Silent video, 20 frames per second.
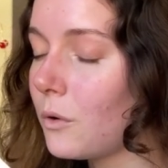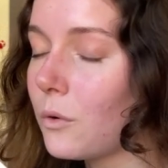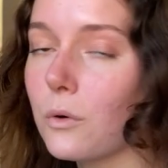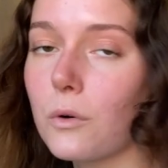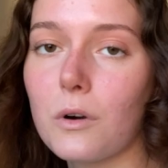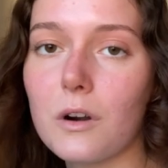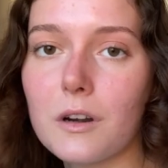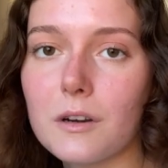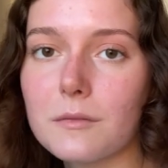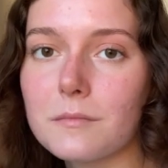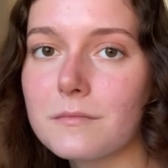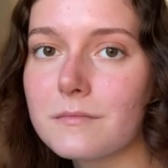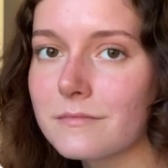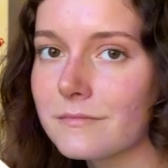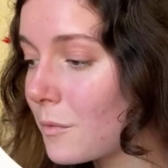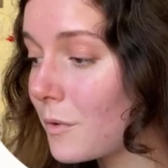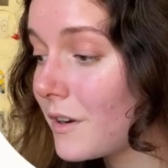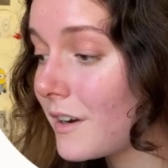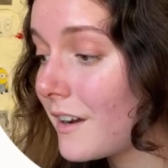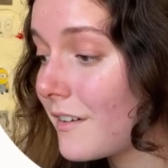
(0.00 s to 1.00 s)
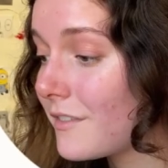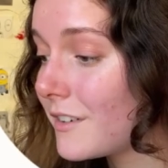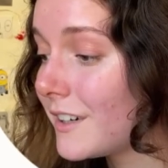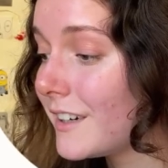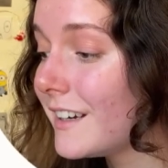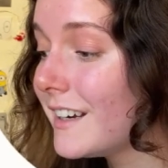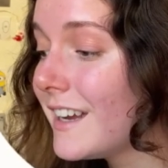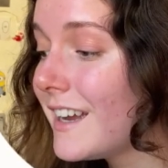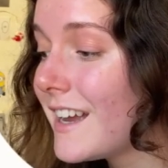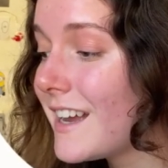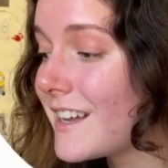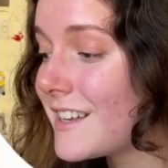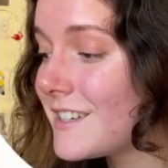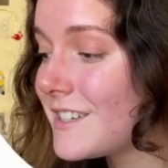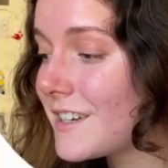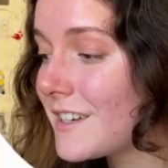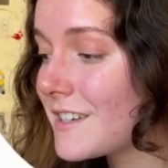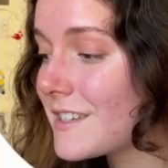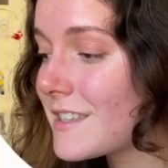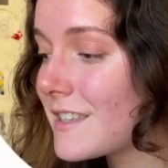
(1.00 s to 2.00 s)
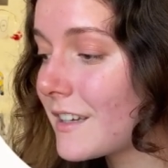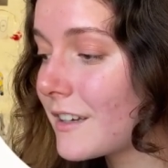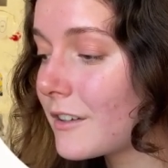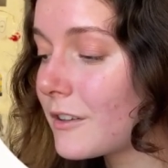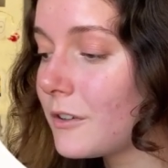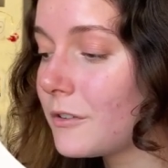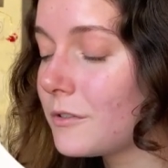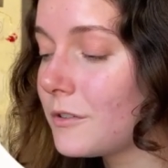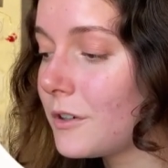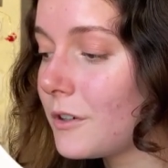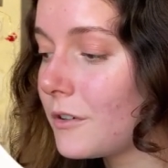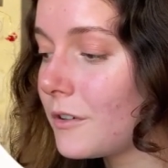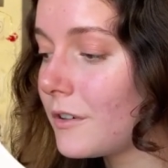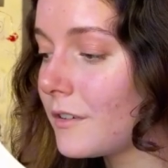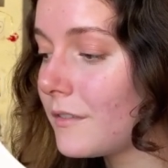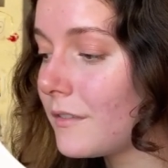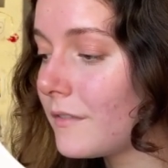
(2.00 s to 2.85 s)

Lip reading: or whatever. Just include your